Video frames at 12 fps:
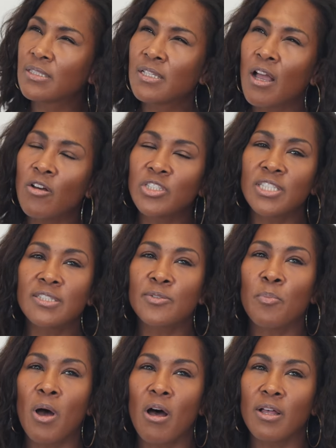No, just
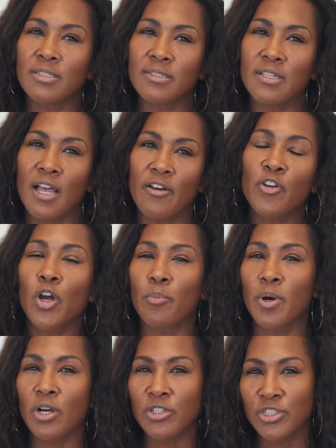small stuff,
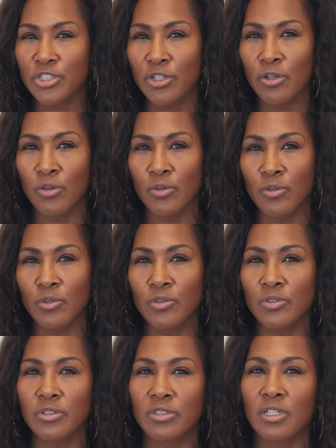
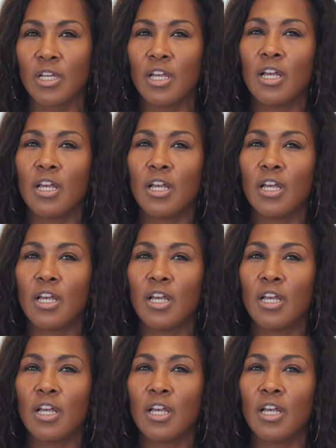commercials.